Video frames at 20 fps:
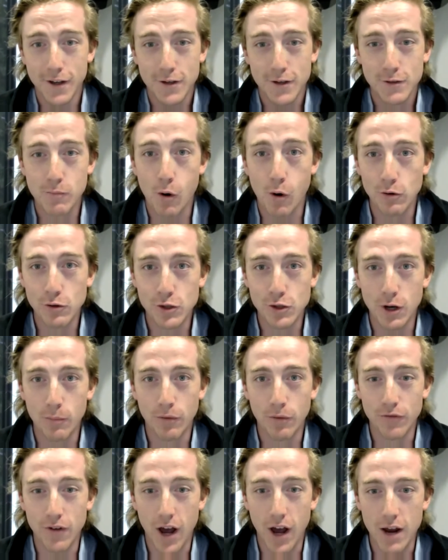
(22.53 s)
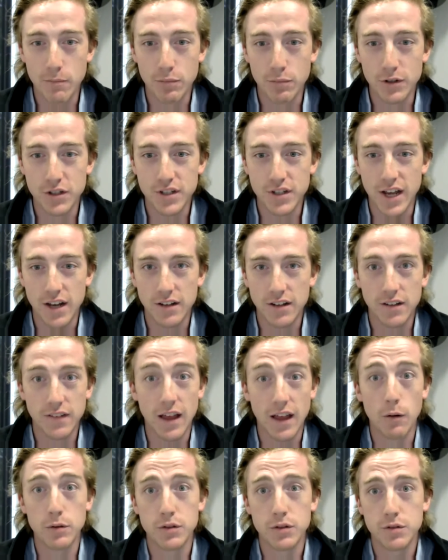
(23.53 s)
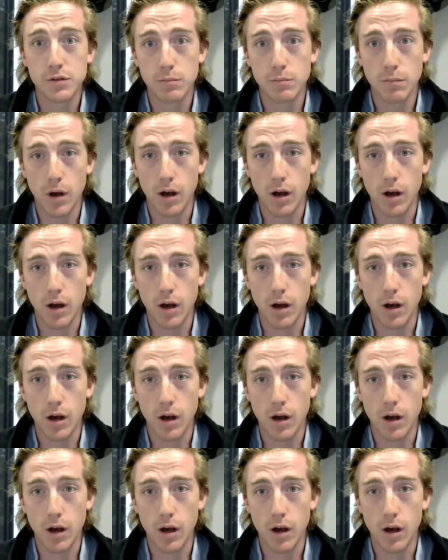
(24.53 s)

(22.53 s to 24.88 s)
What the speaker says: small jump of 9%, and that was